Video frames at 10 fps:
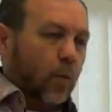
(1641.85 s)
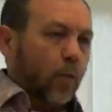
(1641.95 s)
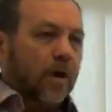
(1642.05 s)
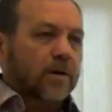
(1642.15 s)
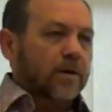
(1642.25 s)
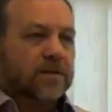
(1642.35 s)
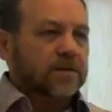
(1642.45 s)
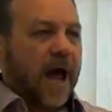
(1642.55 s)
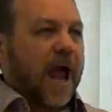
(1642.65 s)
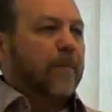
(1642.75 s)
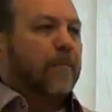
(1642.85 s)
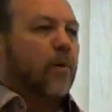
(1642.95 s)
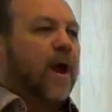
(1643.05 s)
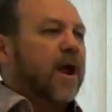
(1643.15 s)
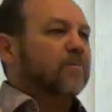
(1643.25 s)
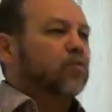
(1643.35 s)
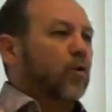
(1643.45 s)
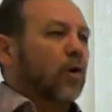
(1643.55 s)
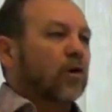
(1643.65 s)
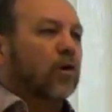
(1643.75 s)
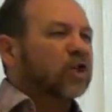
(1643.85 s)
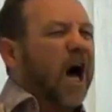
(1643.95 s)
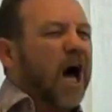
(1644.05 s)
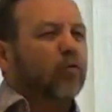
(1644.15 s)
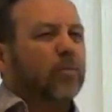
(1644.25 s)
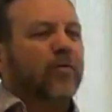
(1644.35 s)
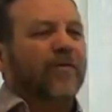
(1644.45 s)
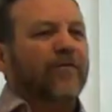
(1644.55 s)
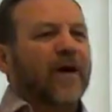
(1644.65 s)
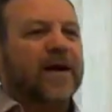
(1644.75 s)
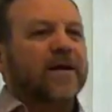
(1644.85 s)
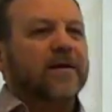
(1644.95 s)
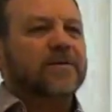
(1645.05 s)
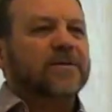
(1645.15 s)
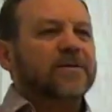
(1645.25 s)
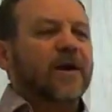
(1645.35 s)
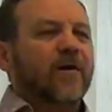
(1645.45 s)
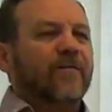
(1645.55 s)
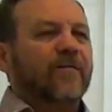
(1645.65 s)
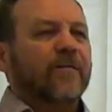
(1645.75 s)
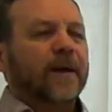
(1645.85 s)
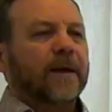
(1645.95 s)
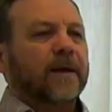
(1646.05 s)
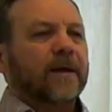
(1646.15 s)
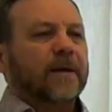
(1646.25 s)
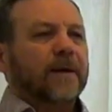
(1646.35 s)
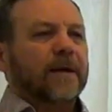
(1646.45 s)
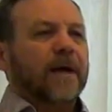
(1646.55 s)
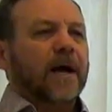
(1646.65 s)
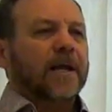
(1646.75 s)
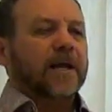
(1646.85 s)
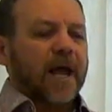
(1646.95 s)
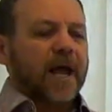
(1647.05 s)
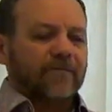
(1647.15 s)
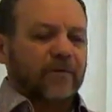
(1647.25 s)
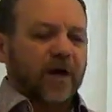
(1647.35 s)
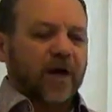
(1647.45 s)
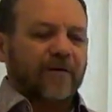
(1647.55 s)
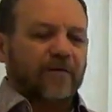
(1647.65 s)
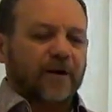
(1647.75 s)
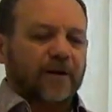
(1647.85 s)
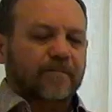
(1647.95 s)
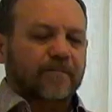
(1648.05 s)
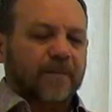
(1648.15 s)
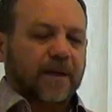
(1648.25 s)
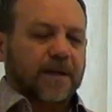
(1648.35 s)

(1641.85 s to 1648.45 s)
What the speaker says: was Abraham's words, God will provide himself a lamb for the offering.